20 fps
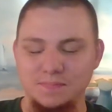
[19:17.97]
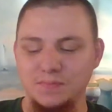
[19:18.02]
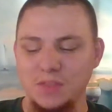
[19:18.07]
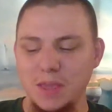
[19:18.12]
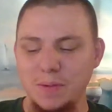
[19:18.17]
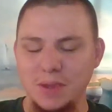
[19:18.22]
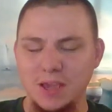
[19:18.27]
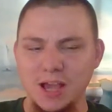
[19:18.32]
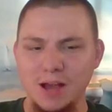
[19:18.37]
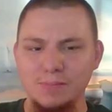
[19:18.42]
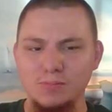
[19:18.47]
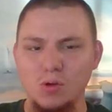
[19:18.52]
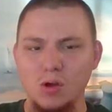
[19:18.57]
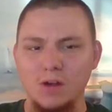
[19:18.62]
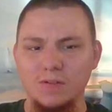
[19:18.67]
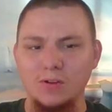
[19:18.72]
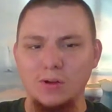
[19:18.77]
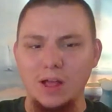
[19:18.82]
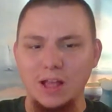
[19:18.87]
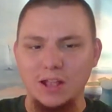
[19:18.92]
They become
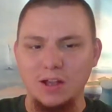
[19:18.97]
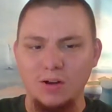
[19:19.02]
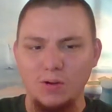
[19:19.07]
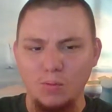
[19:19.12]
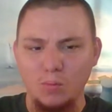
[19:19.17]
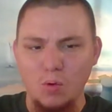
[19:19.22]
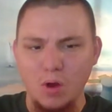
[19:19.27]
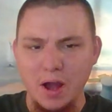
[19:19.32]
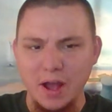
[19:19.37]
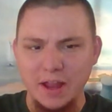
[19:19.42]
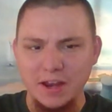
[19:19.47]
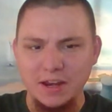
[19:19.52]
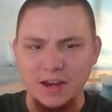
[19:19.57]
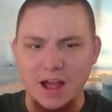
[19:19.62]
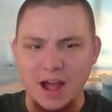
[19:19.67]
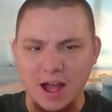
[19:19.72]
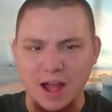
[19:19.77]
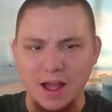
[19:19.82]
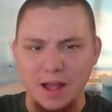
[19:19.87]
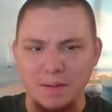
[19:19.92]
more of like a one
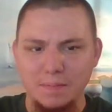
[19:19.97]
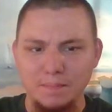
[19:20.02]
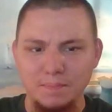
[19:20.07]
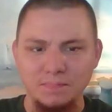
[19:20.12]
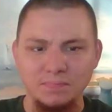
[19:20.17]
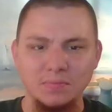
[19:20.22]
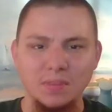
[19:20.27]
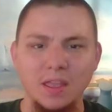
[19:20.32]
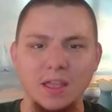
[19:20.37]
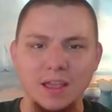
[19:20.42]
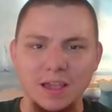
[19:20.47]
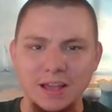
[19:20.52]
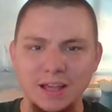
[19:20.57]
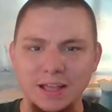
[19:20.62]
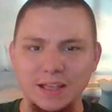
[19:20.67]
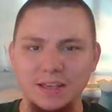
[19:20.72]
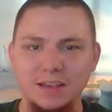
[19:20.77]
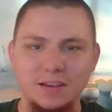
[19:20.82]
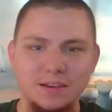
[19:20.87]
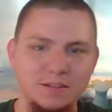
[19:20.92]

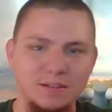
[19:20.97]
like